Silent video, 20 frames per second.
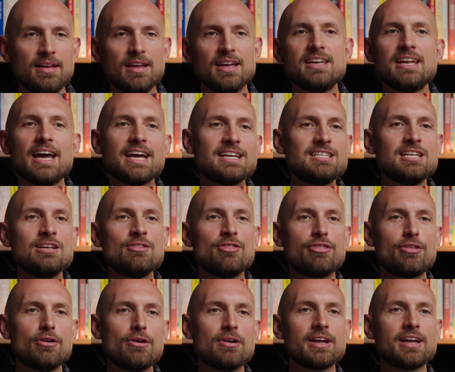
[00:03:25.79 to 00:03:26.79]
In
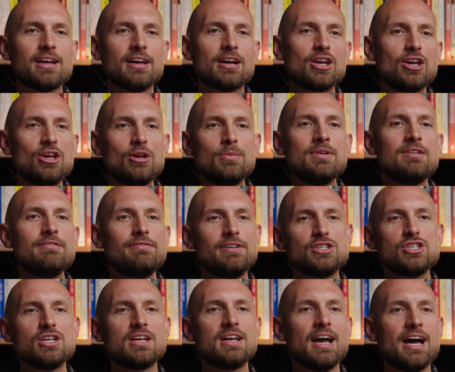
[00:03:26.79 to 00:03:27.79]
1930, a Cuban
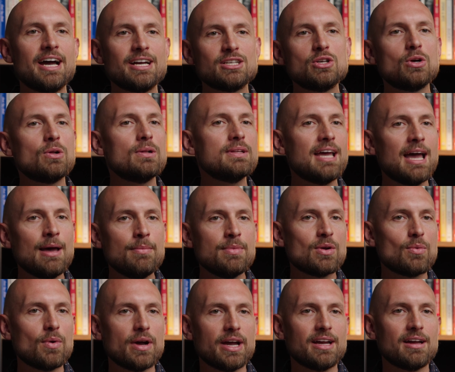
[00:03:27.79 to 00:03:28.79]
fishing guide told
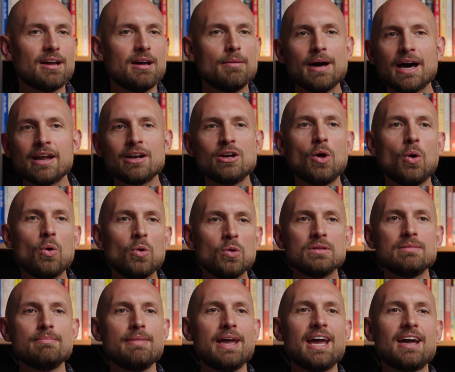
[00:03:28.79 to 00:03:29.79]
Hemingway about an
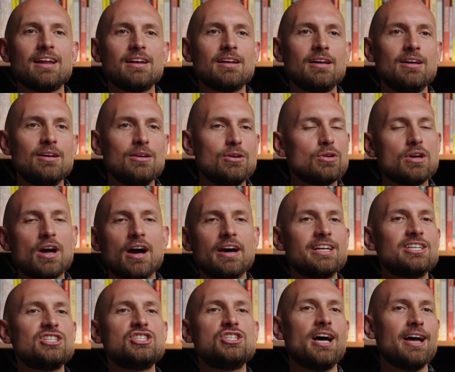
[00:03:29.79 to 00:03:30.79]
old man who caught
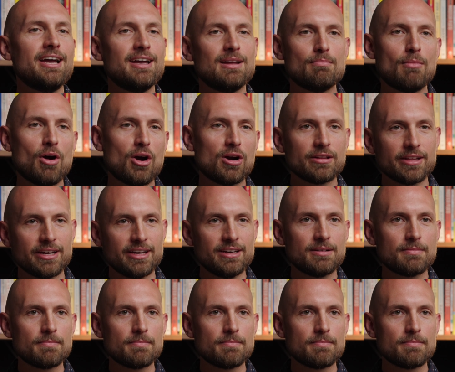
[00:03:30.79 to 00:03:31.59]
a giant marlin.